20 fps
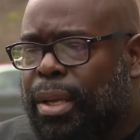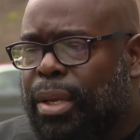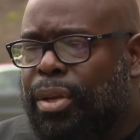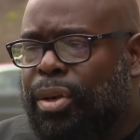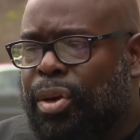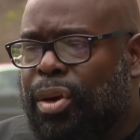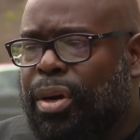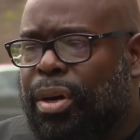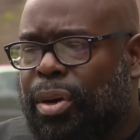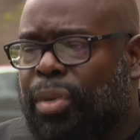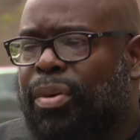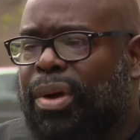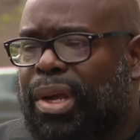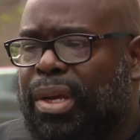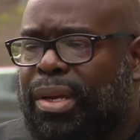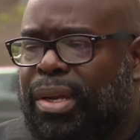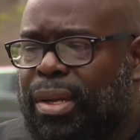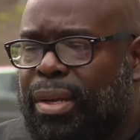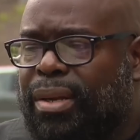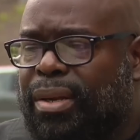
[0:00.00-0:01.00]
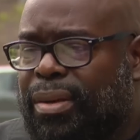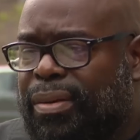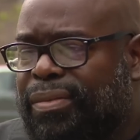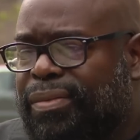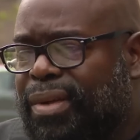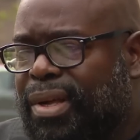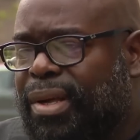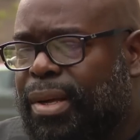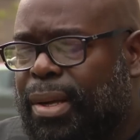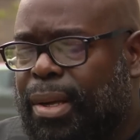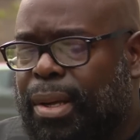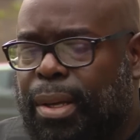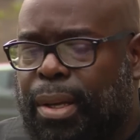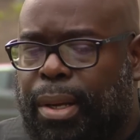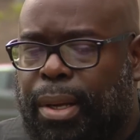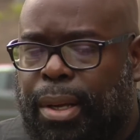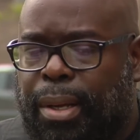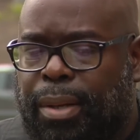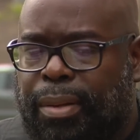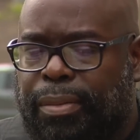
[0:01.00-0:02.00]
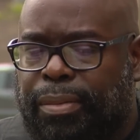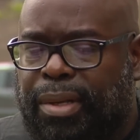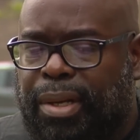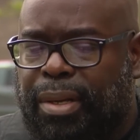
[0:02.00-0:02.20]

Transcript: you know, a great deal of, uh, uh,